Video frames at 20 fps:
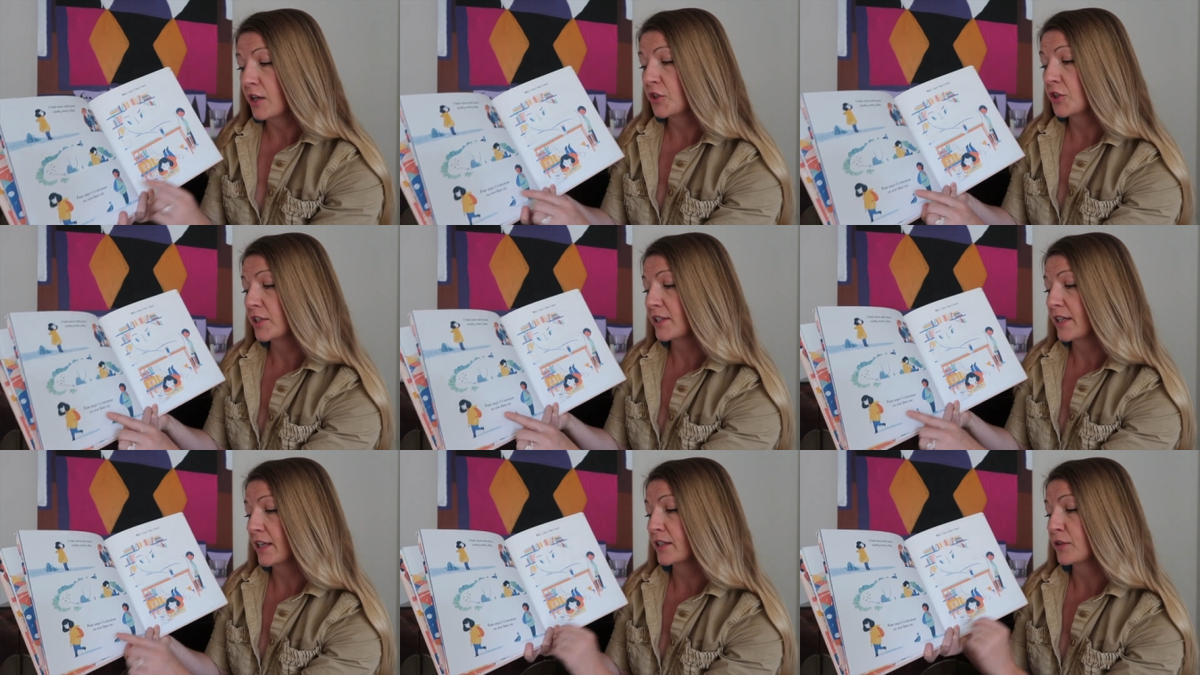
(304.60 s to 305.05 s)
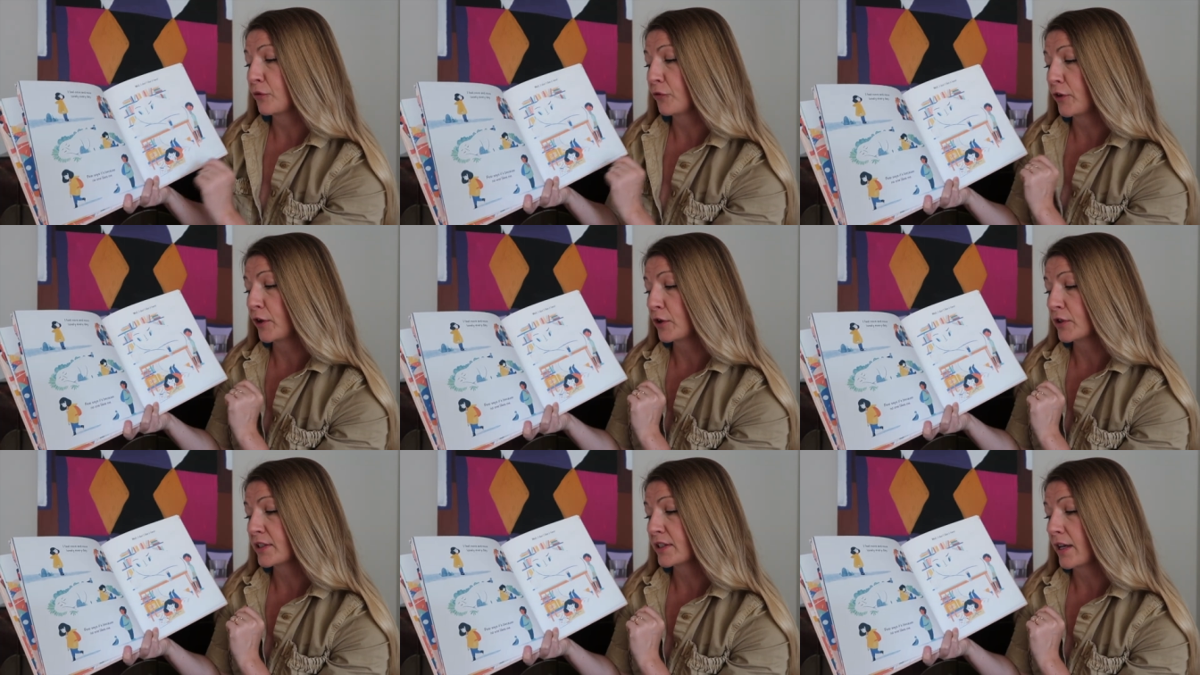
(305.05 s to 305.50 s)
And she says,
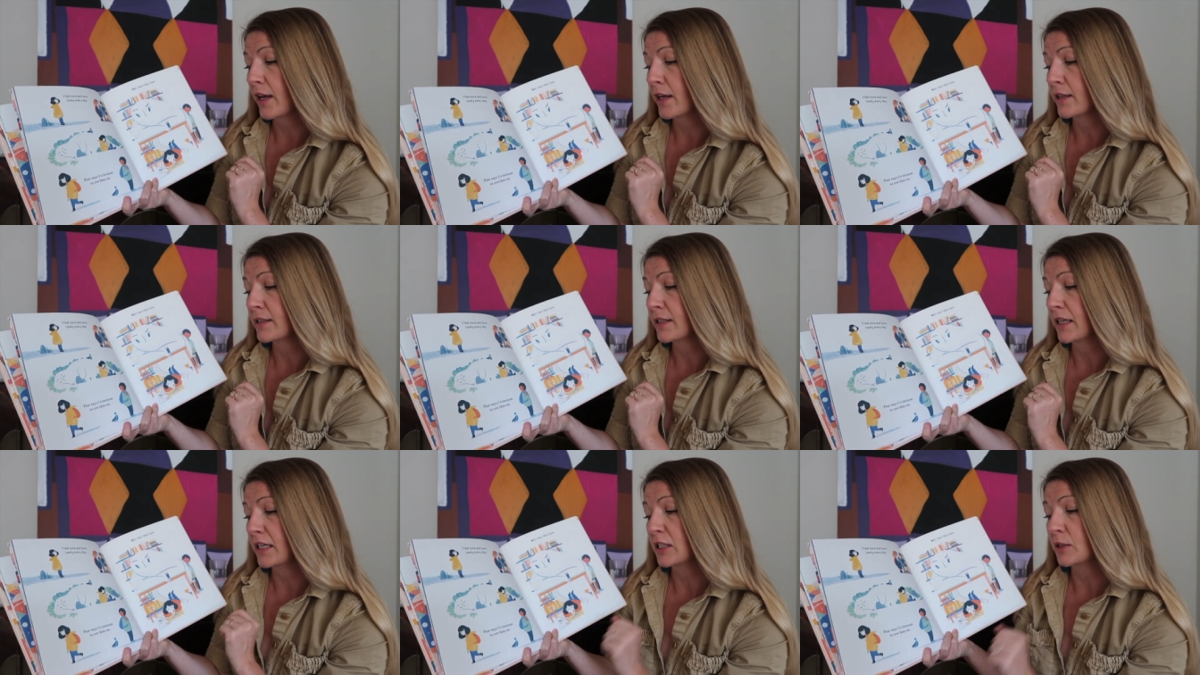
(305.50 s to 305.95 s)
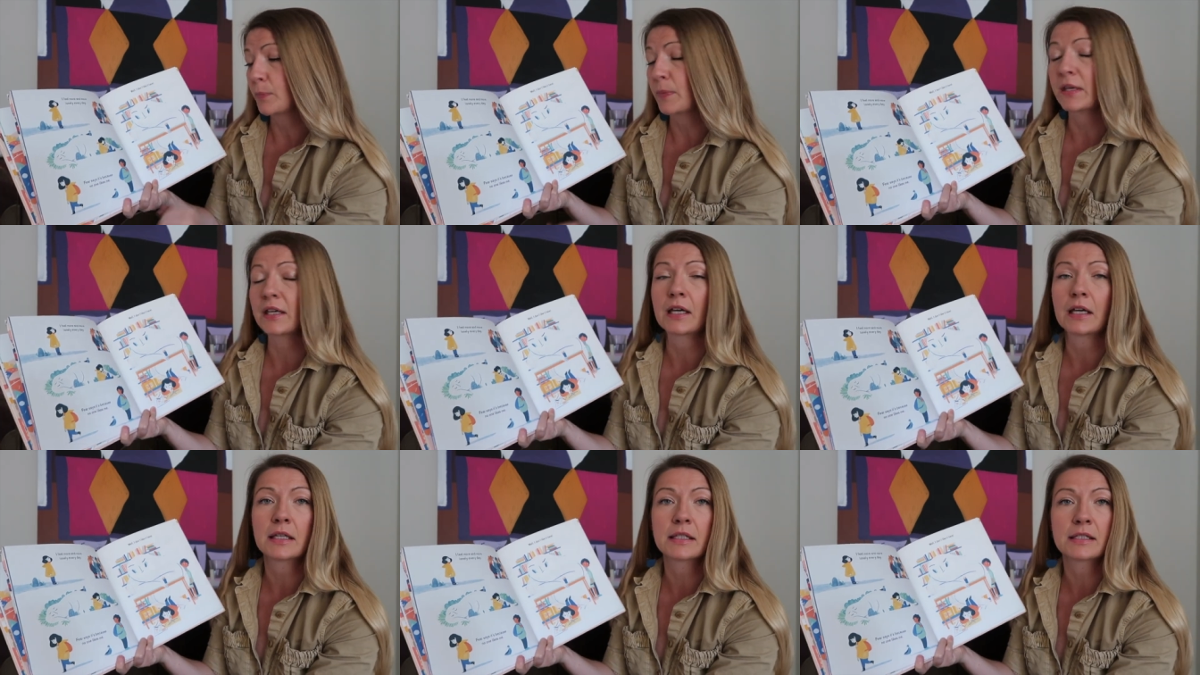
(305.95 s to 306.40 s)
fear says it's
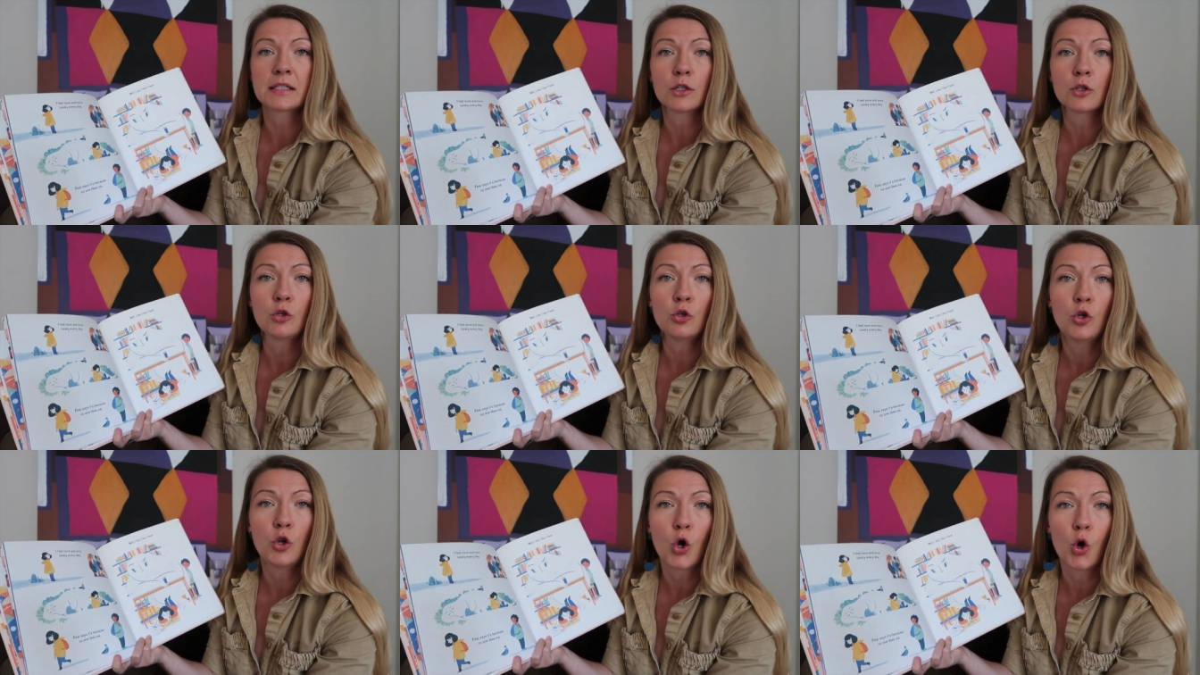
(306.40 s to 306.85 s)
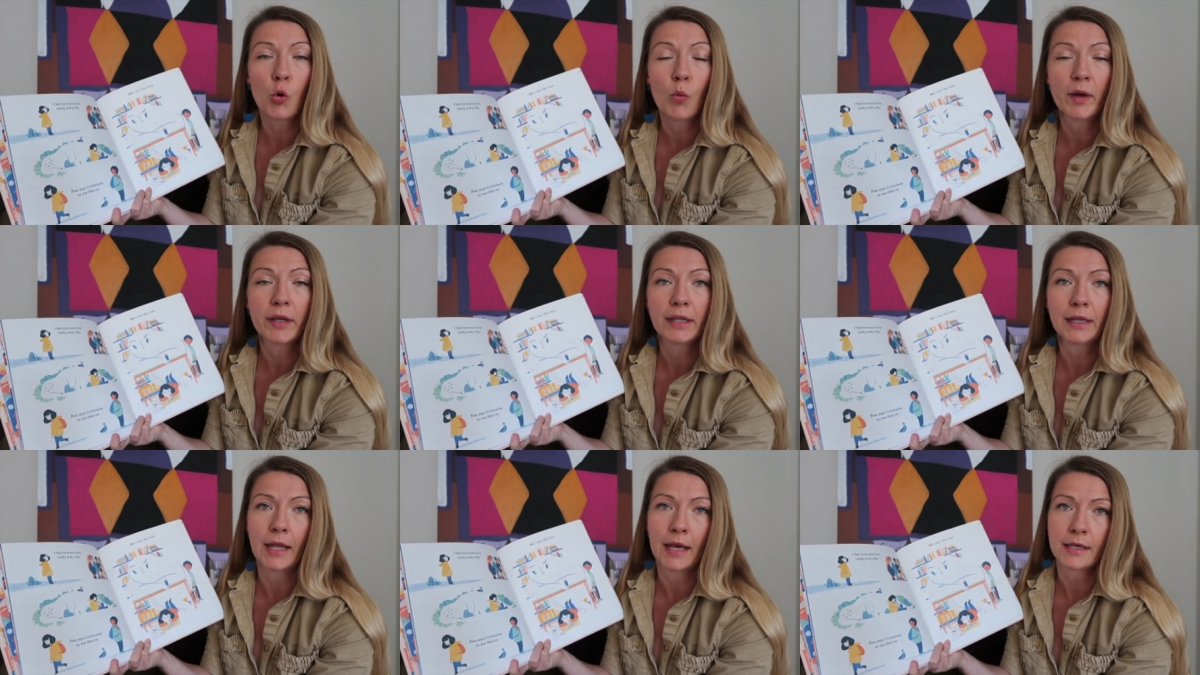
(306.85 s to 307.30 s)
because no
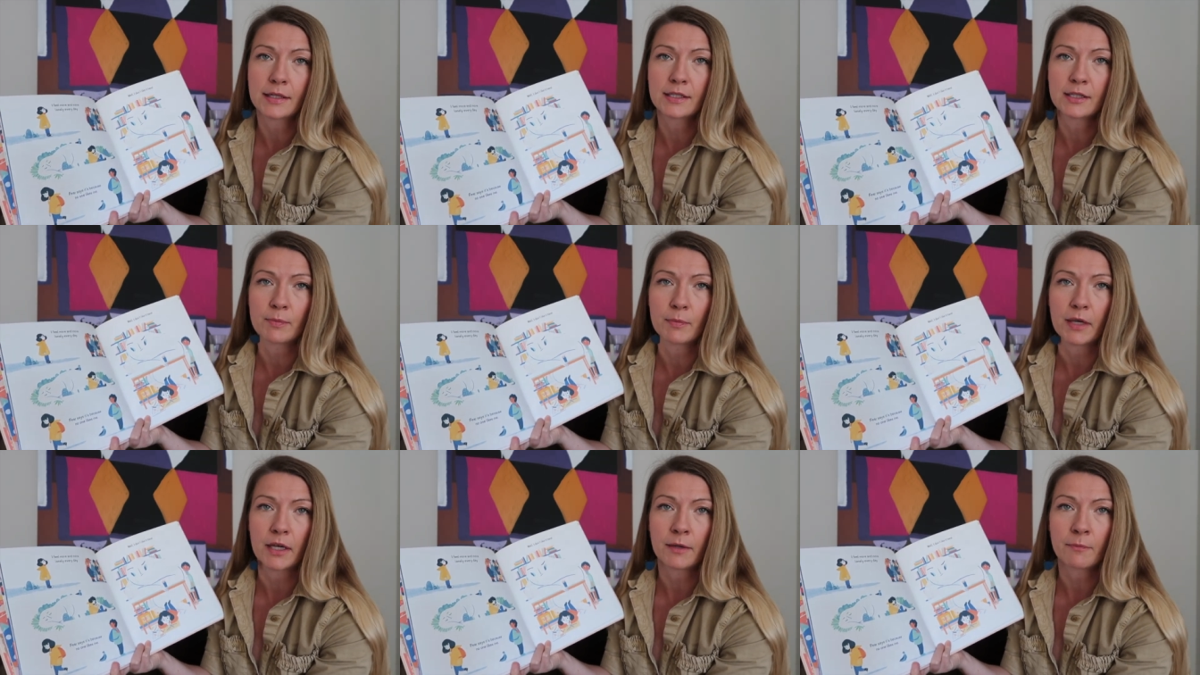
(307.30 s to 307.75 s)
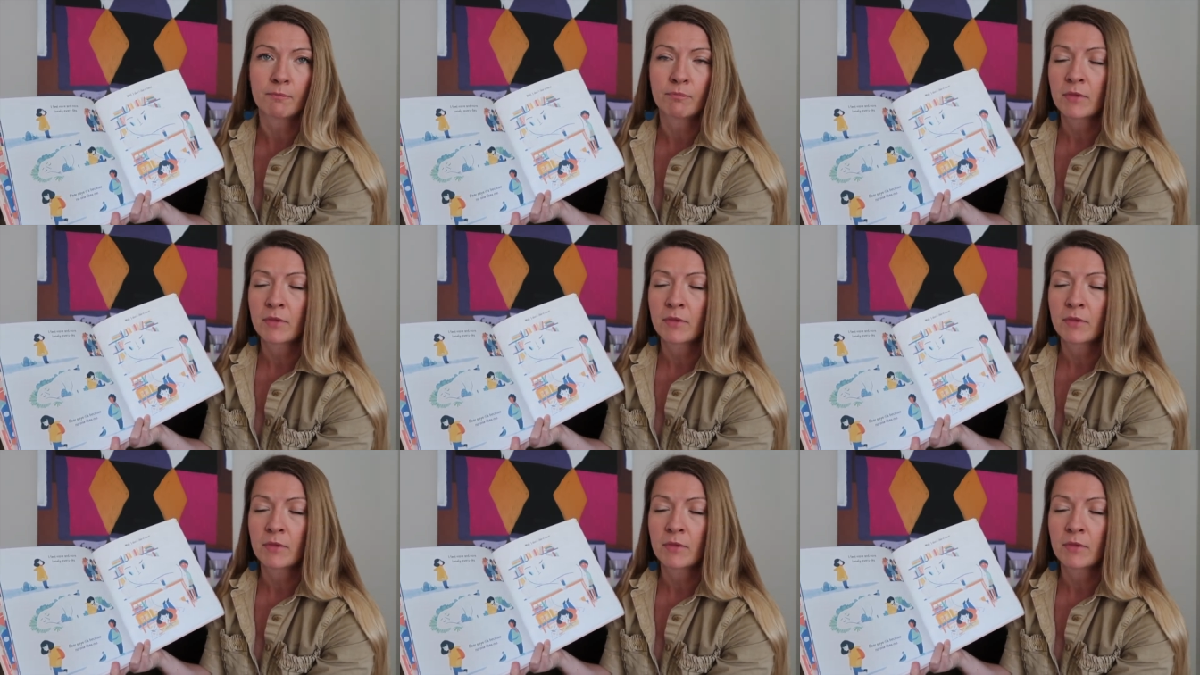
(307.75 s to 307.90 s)
one likes me.